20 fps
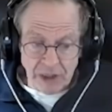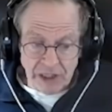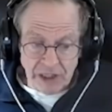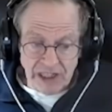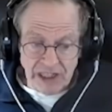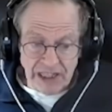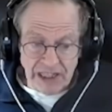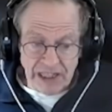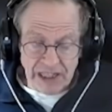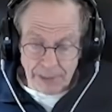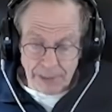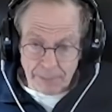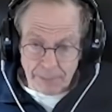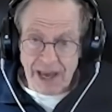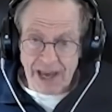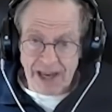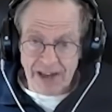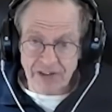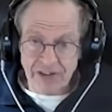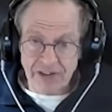need a
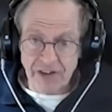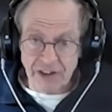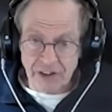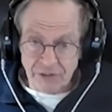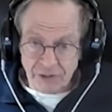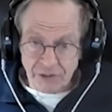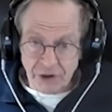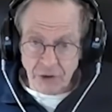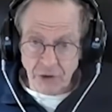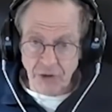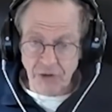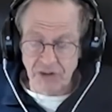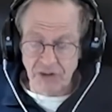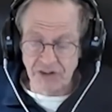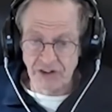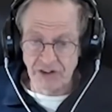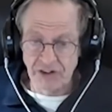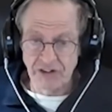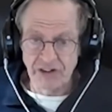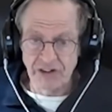basket of
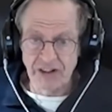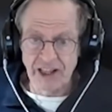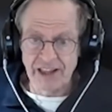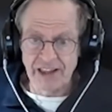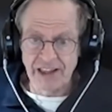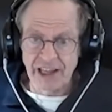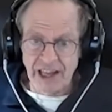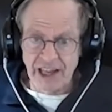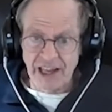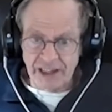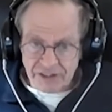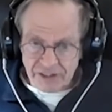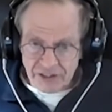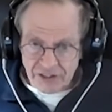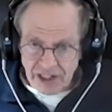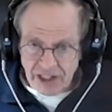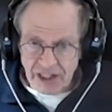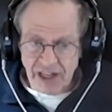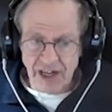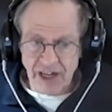currencies like the
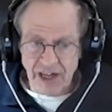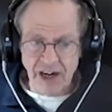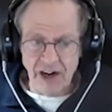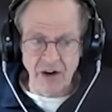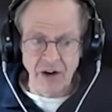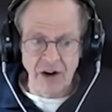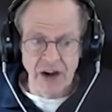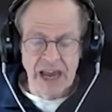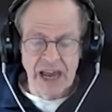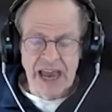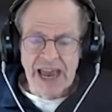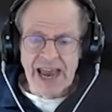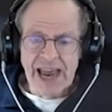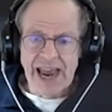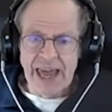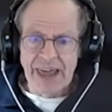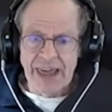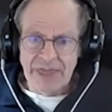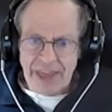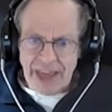SDR,
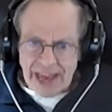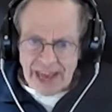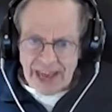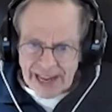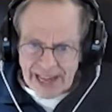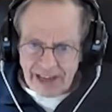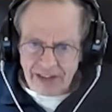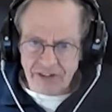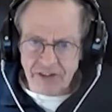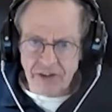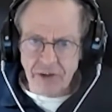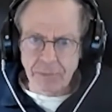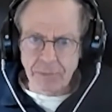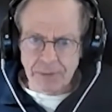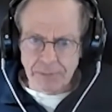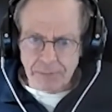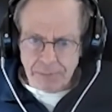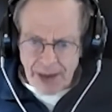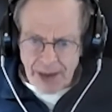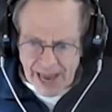and that has to be
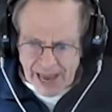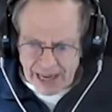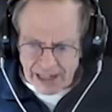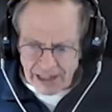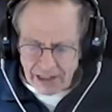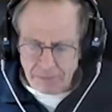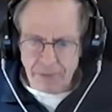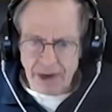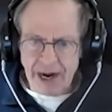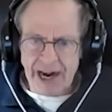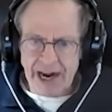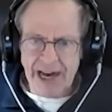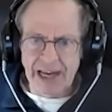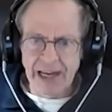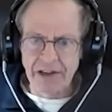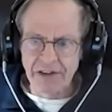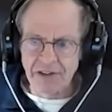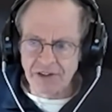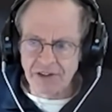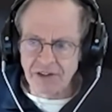backed
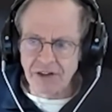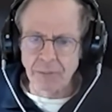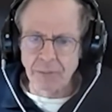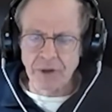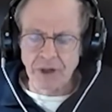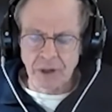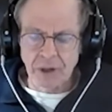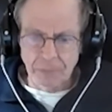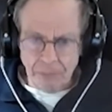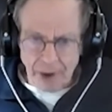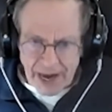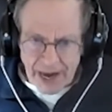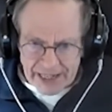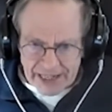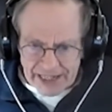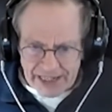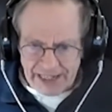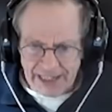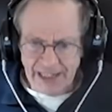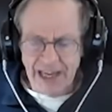by some
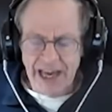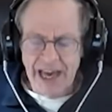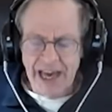commodity.